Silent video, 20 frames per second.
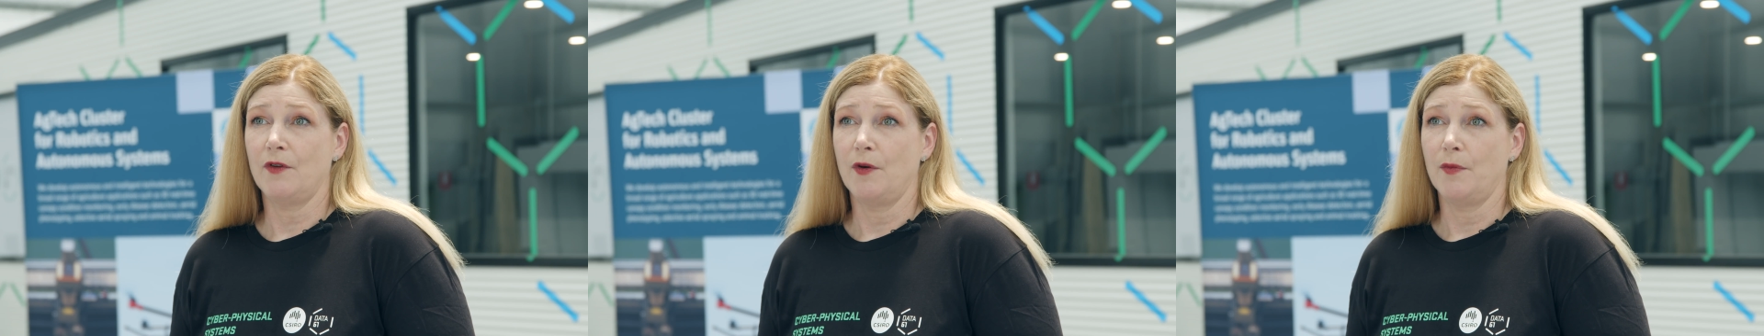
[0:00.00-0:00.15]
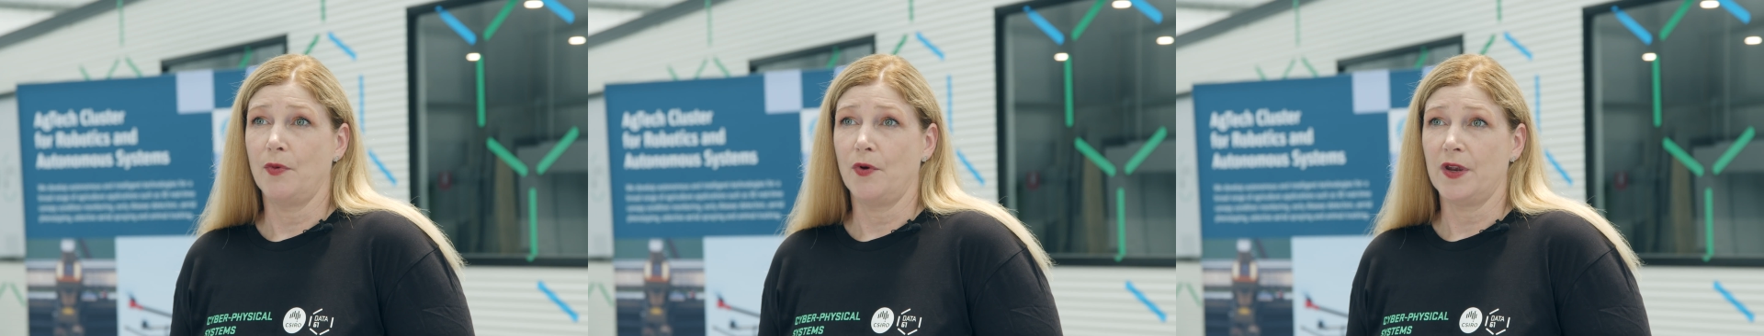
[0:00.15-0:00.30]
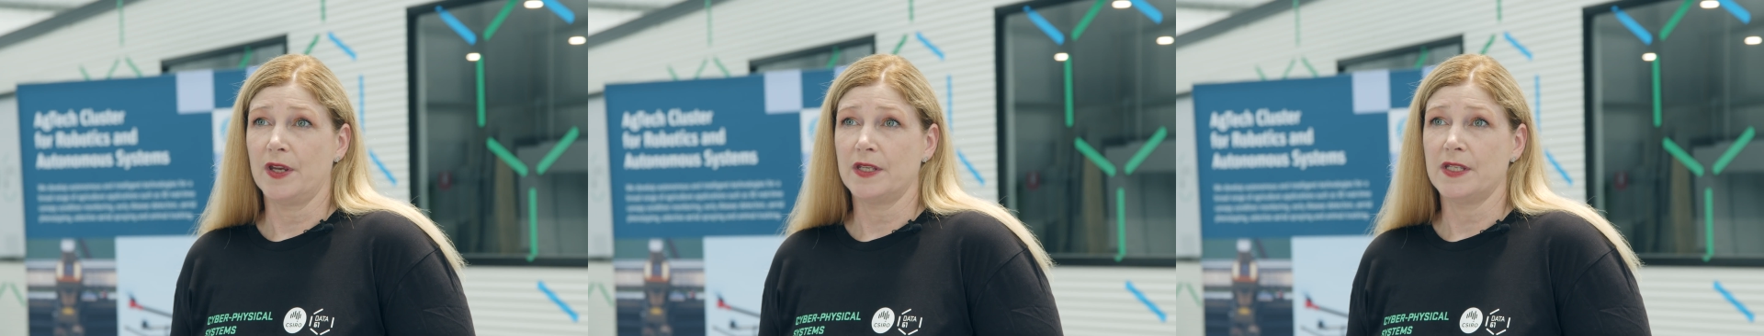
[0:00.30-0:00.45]

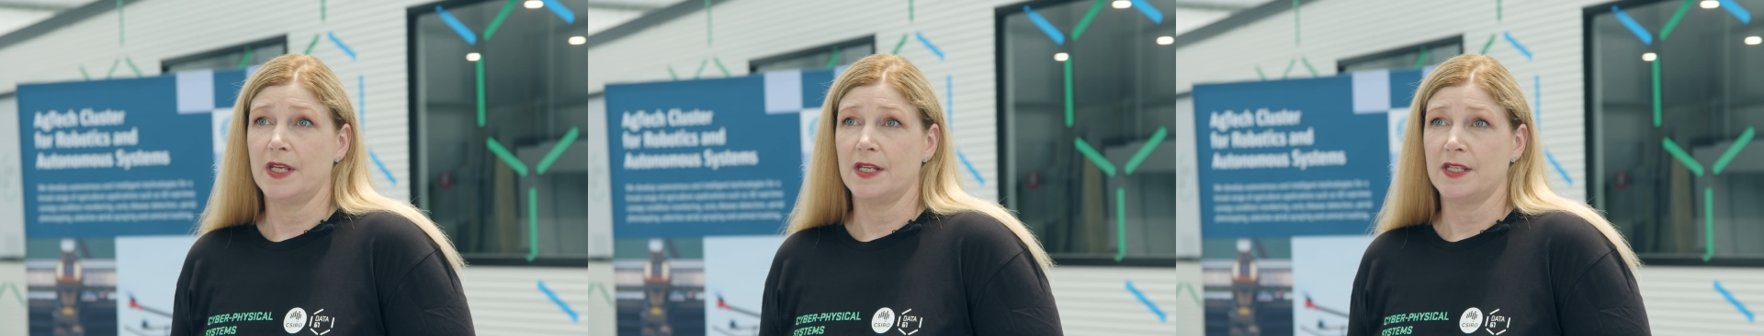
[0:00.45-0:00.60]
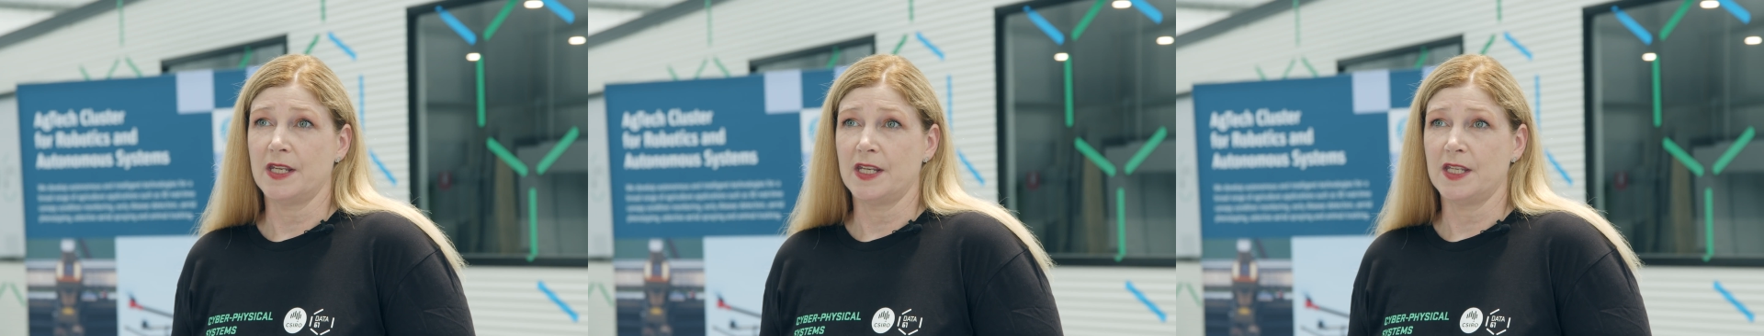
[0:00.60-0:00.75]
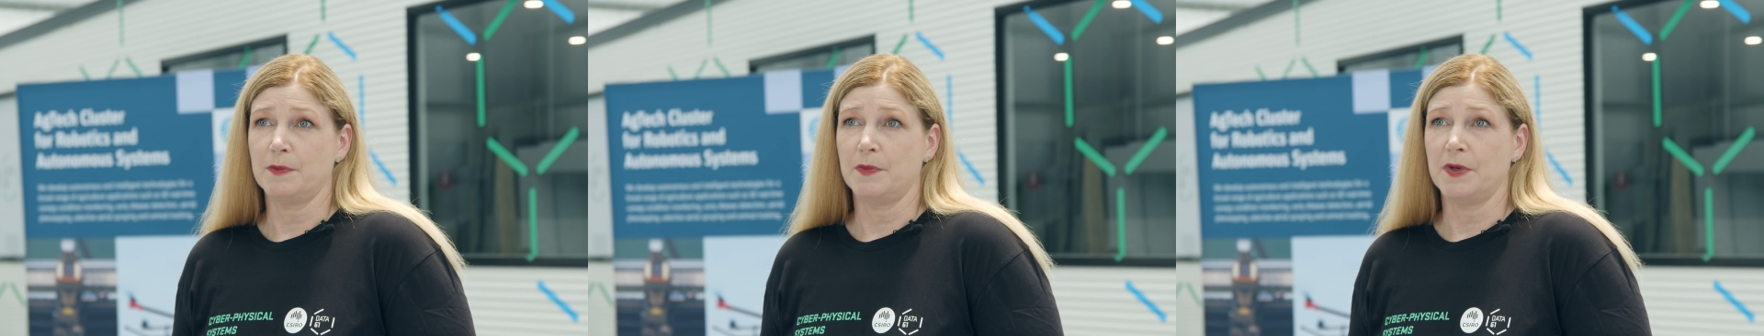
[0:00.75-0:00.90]
robotics
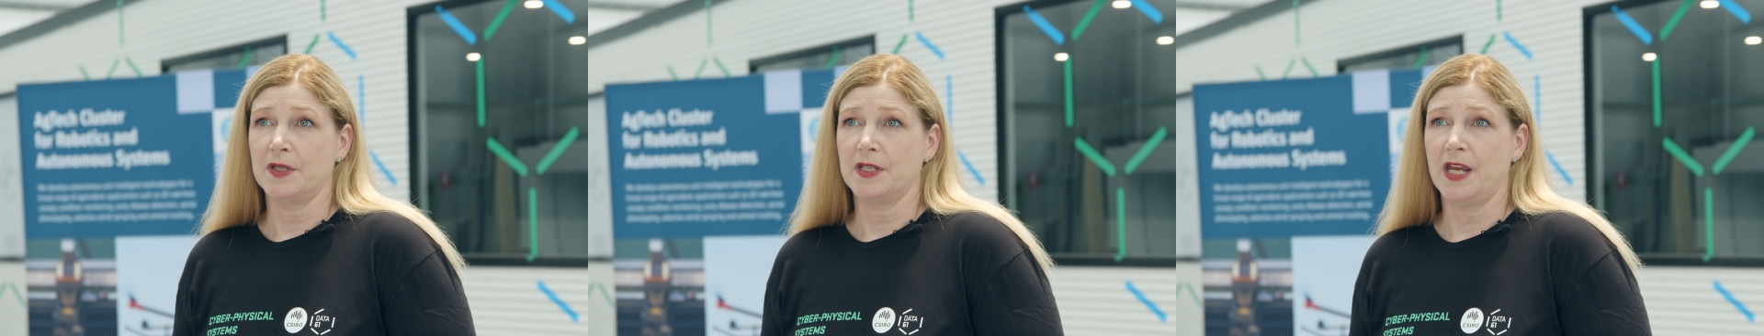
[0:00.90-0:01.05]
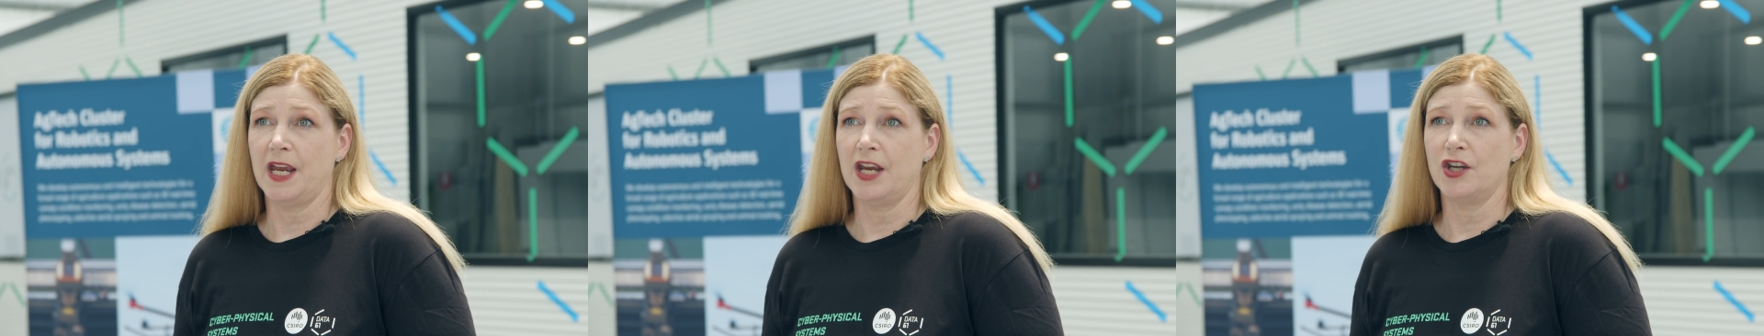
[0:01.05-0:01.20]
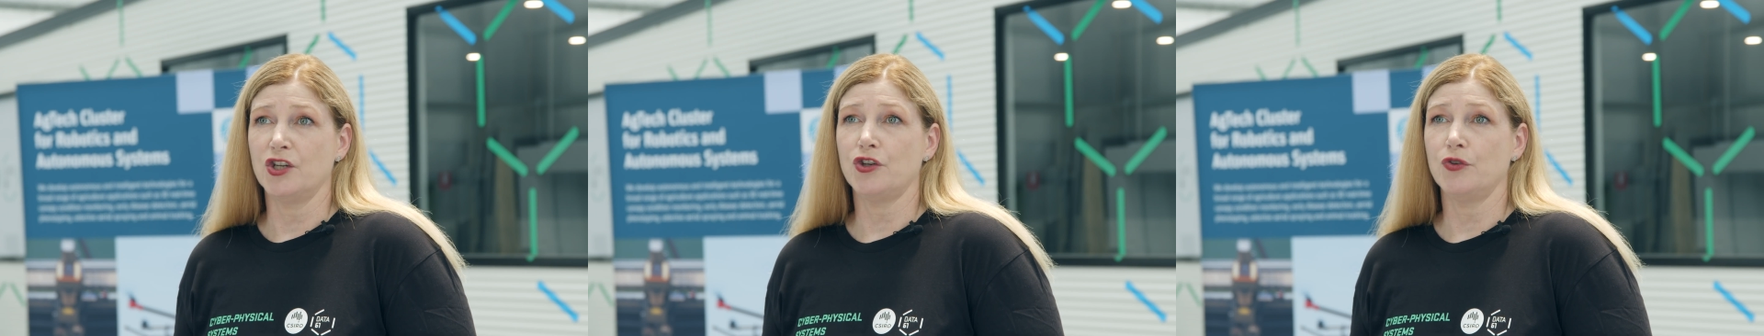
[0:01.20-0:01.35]
is its
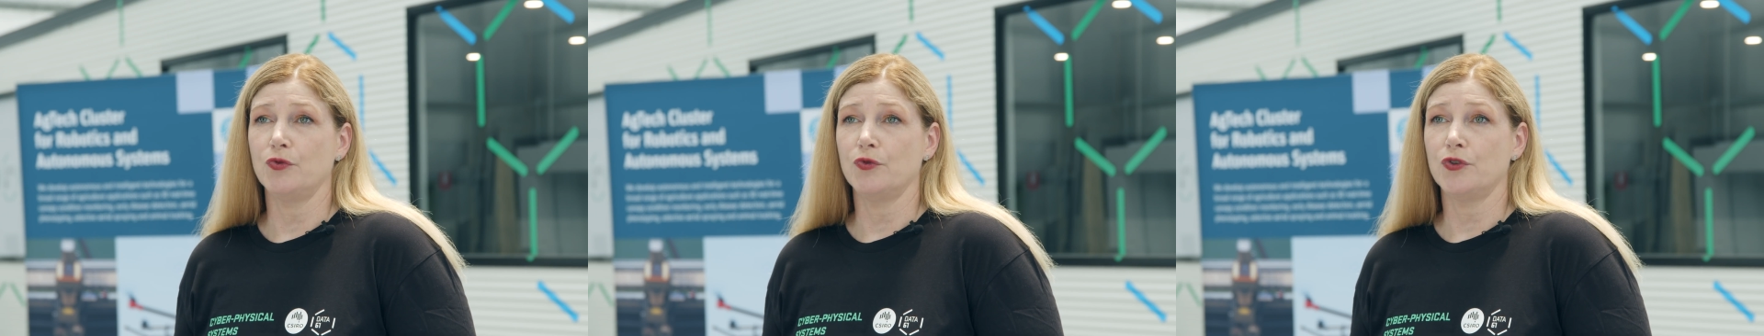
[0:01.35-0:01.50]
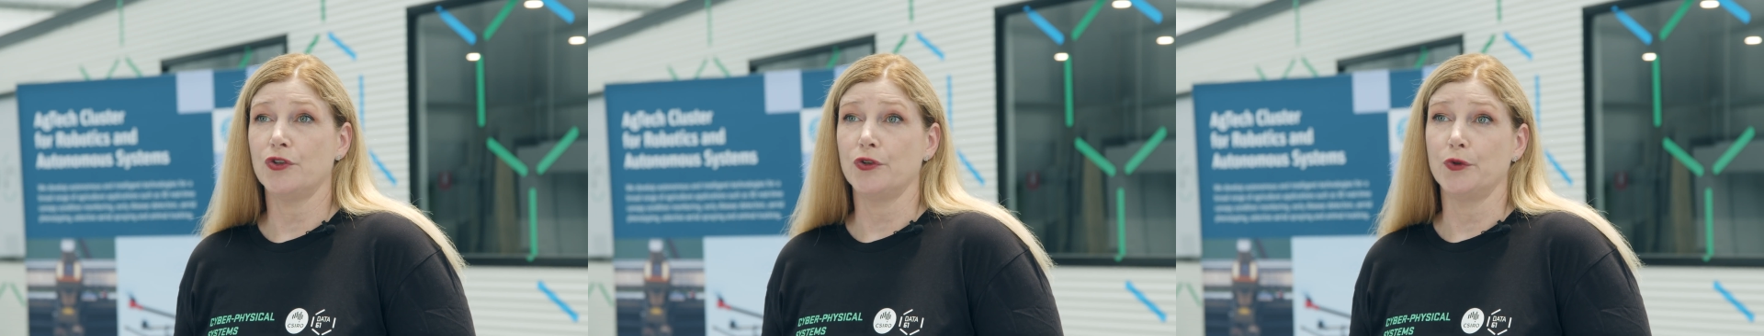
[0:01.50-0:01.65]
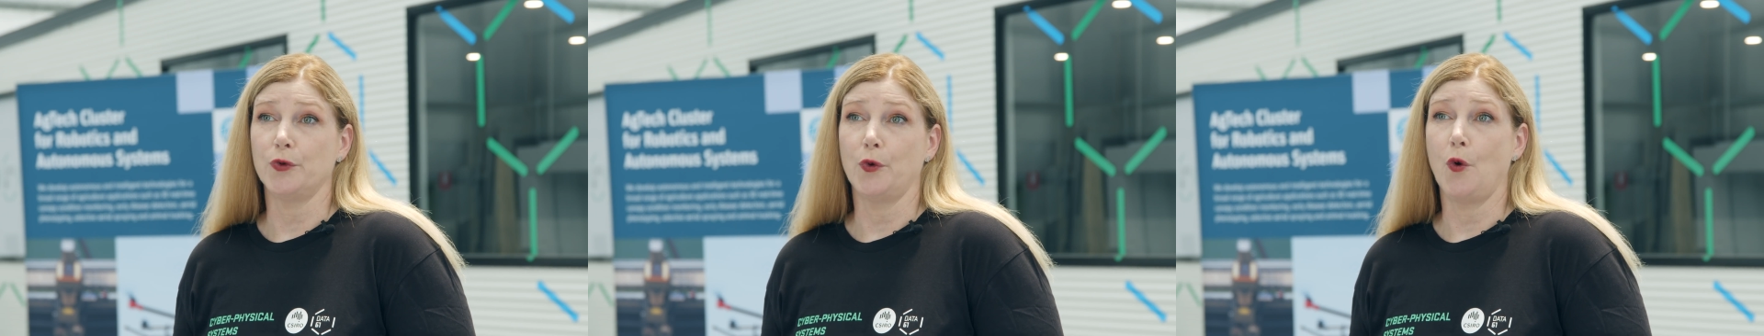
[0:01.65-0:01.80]
potential
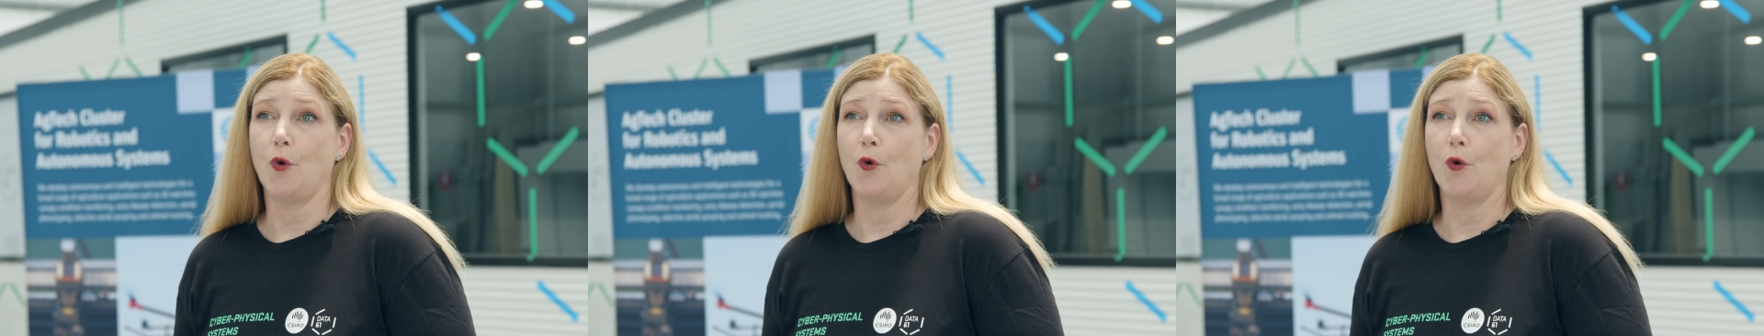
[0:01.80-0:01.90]
to